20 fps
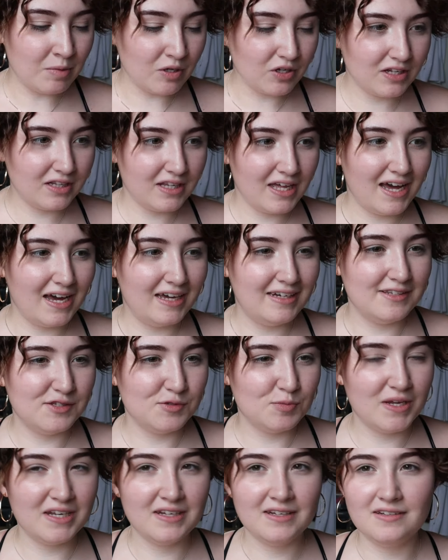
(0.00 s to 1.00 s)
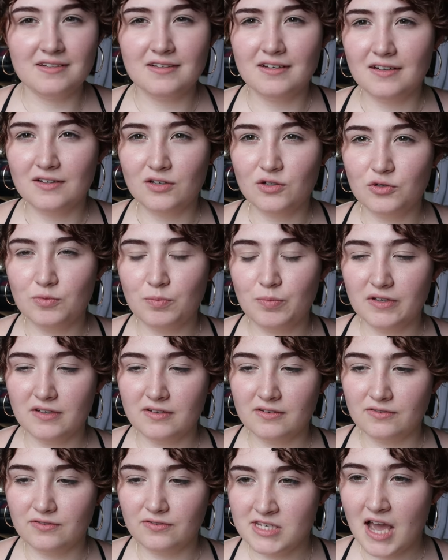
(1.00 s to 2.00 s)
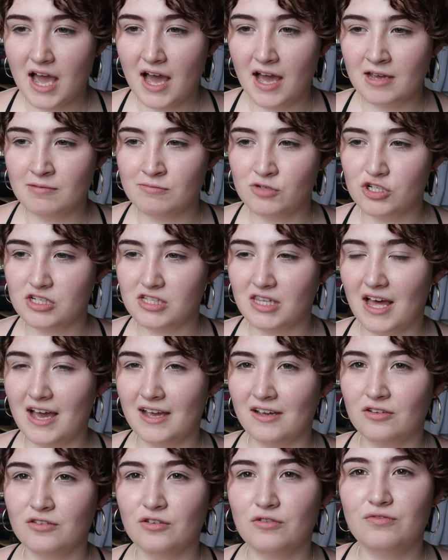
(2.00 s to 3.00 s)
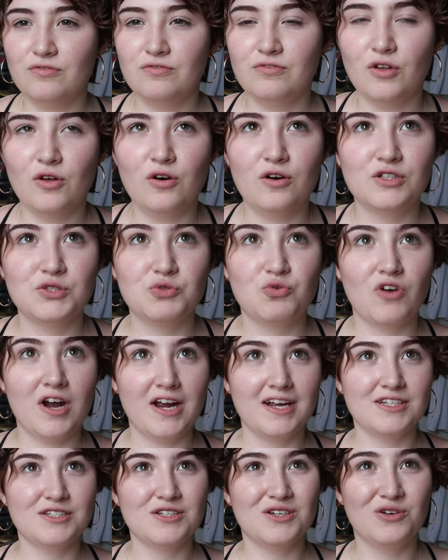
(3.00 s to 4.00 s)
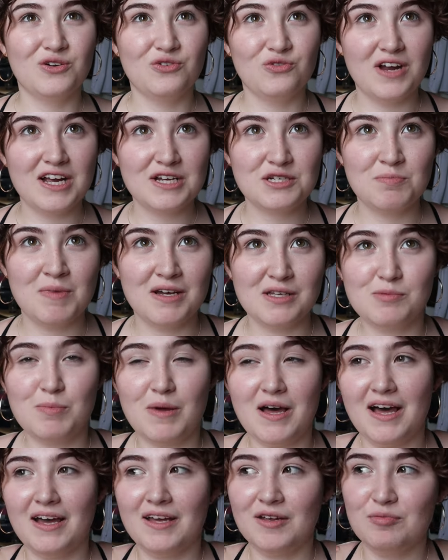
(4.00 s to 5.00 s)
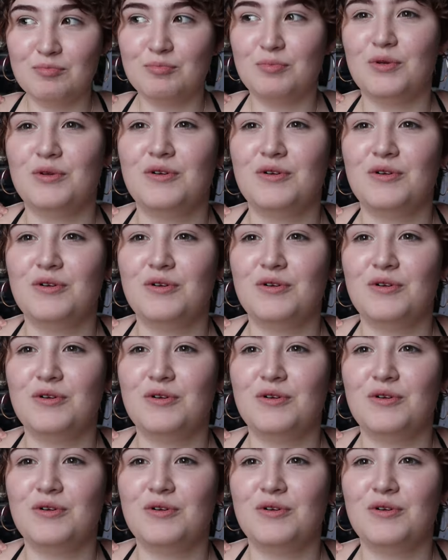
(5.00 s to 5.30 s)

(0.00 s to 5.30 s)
I'm not gonna lie, I did spend a good bit of time just lying on the floor trying to correct my spine,